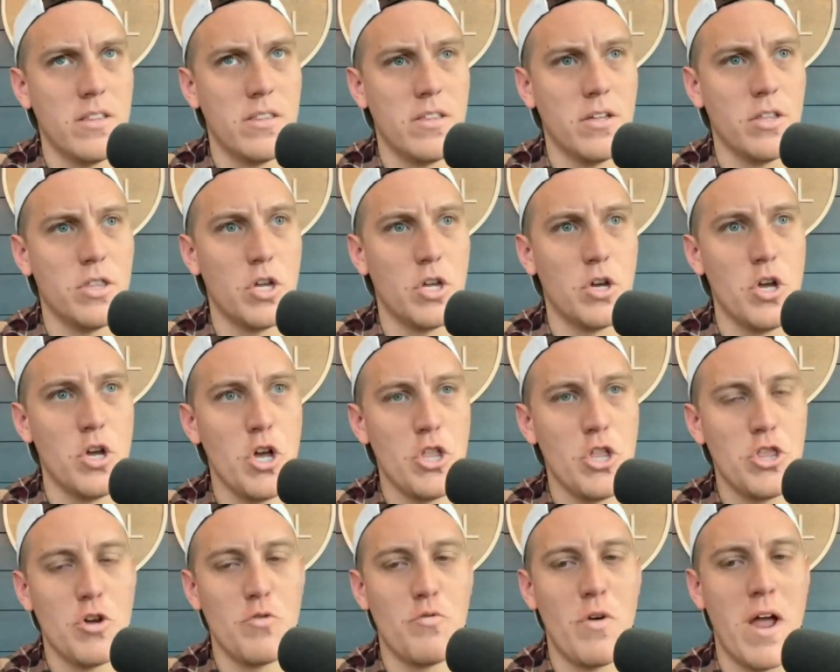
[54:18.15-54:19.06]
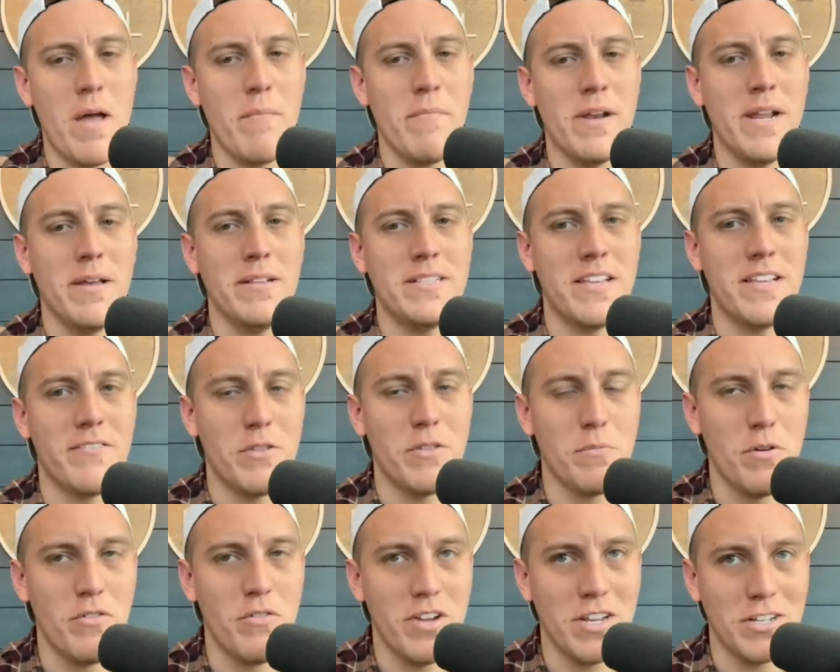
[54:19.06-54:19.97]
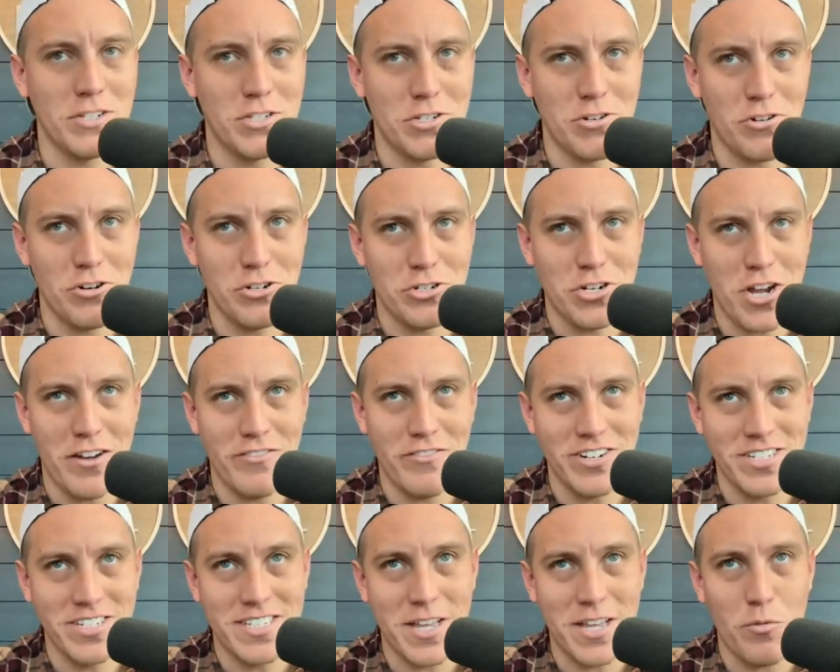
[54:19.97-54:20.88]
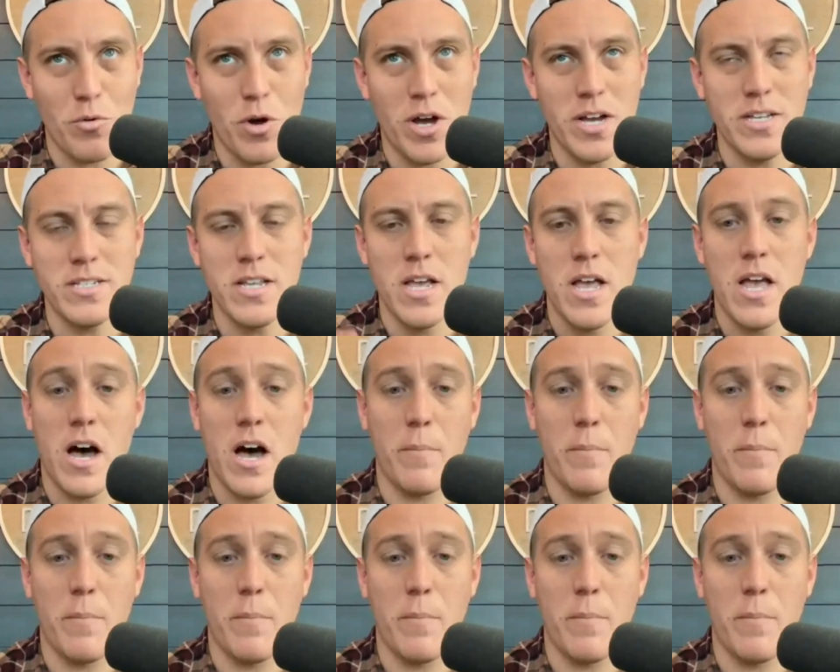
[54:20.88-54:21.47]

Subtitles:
the remnants of the moving and storage conference that was.